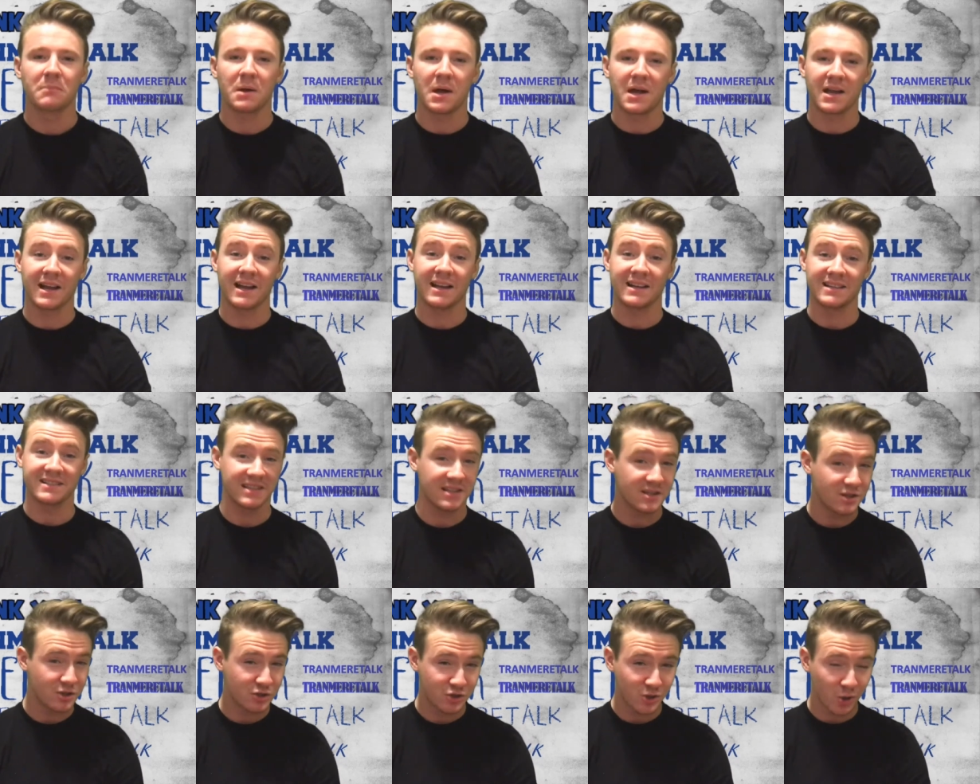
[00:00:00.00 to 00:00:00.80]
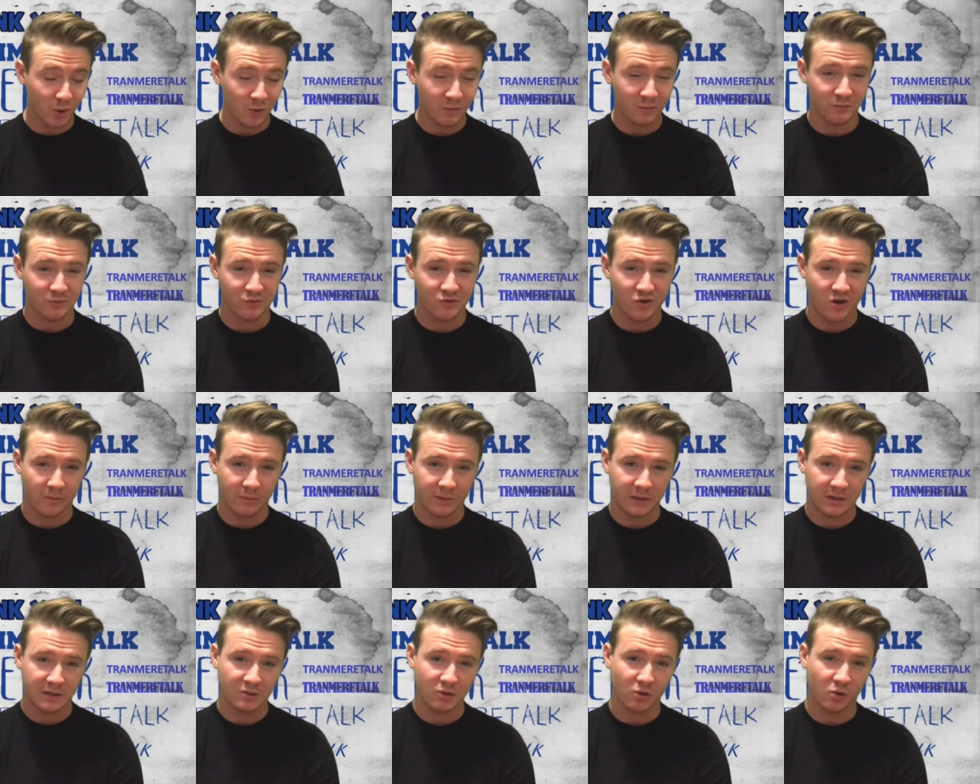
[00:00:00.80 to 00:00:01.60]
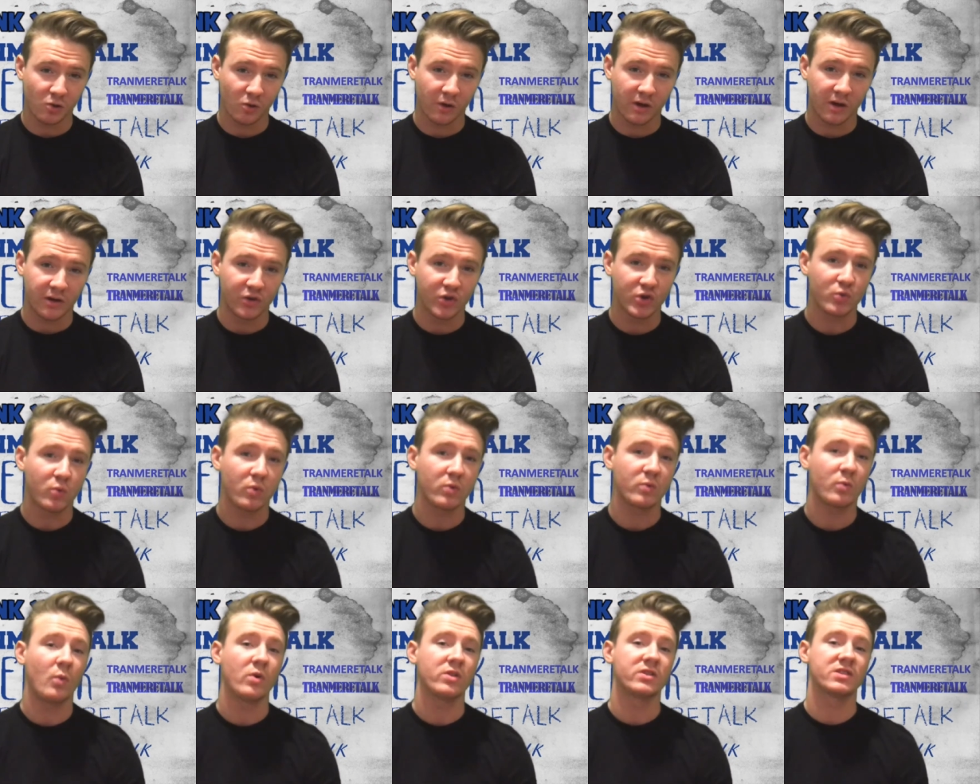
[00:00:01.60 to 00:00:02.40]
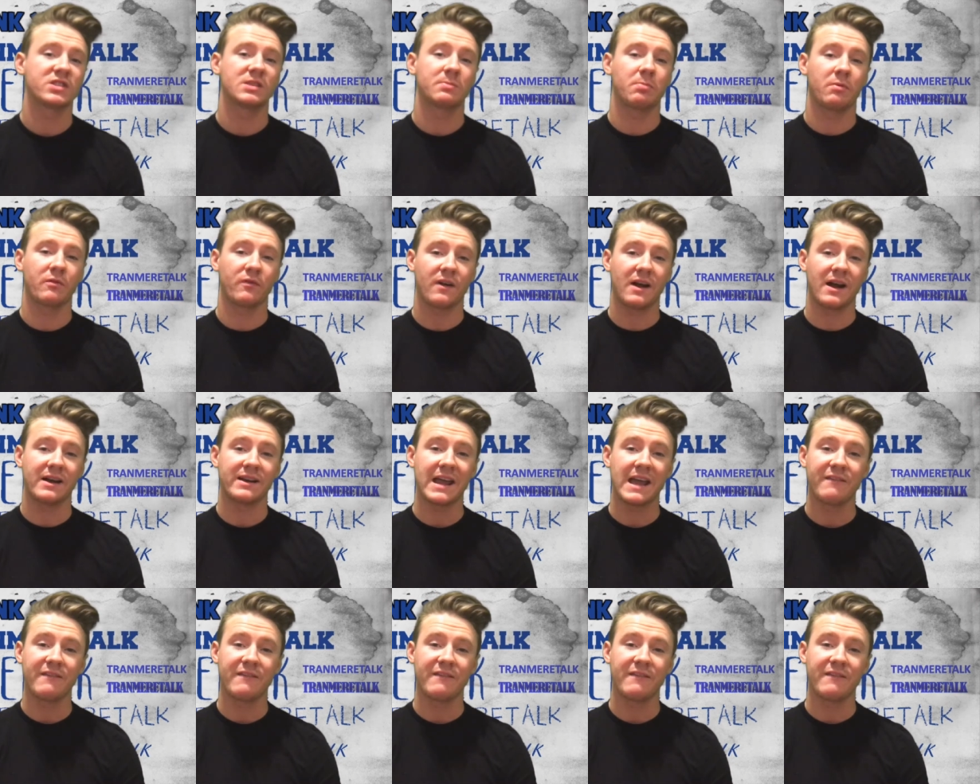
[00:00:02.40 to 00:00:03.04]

Hi guys, this is Joel from Tranmere Talk and I just want to provide